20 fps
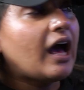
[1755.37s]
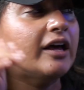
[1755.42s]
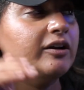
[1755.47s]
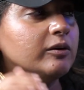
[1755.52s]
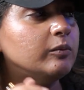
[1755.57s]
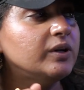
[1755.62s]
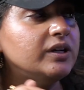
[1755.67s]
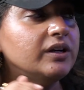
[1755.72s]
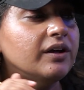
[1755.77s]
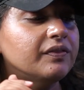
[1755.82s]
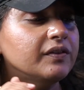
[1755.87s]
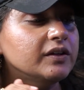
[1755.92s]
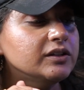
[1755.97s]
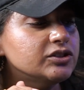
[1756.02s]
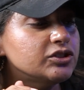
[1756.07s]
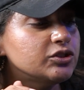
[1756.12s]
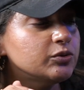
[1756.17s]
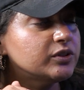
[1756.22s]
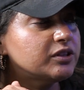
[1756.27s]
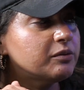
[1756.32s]
I don't want nothing
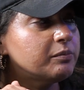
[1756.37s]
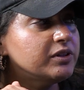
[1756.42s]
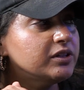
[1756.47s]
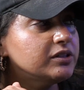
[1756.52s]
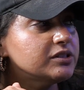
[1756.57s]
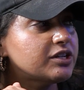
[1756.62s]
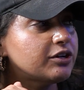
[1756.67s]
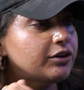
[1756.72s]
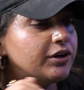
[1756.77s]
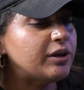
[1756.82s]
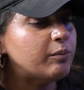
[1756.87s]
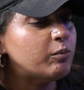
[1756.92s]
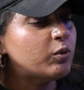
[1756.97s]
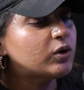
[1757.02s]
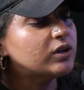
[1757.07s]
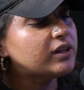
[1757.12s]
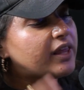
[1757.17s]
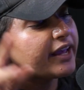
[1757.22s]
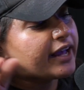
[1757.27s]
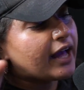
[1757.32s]
to do with the military
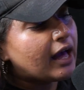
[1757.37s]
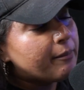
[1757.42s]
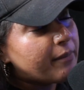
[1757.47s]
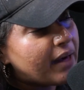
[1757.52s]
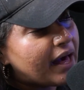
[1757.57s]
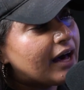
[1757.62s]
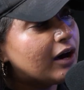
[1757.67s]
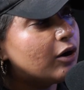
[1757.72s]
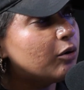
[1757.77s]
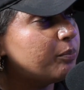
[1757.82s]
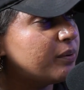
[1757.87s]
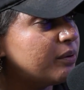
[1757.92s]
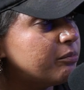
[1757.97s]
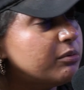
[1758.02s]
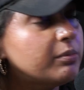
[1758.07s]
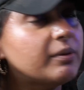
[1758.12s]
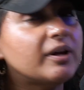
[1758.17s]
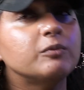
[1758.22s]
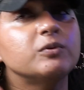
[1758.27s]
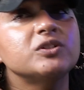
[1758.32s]
anymore. Like, I'm out, blah,
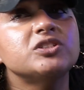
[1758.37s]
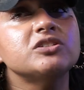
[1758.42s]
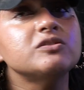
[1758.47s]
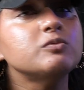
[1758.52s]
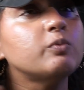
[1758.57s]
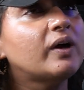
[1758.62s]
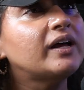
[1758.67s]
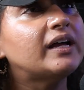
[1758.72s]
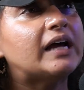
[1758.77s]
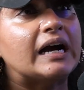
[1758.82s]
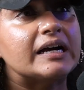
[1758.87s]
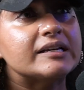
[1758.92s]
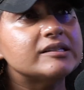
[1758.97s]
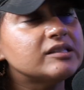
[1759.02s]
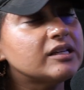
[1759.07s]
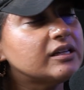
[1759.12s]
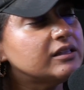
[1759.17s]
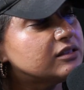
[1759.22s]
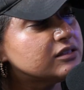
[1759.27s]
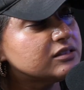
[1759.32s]
blah, blah. Which is why I
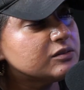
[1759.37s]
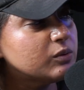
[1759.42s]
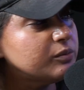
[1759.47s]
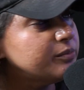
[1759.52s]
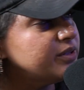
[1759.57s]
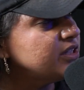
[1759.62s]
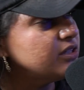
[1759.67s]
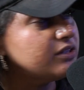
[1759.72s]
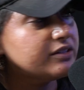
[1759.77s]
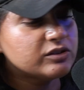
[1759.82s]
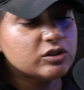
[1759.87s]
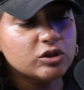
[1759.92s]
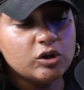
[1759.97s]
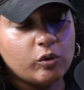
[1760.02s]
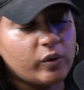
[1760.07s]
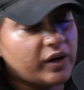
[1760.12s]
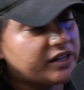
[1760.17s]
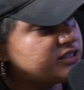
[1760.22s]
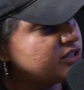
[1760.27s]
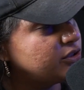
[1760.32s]
say this woman has
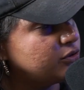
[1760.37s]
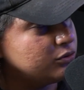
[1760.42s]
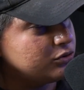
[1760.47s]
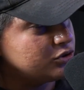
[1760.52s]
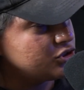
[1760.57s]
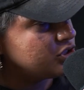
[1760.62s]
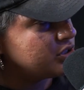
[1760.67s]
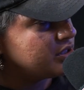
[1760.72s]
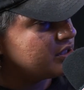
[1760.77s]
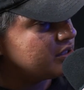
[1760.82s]
no idea who she is.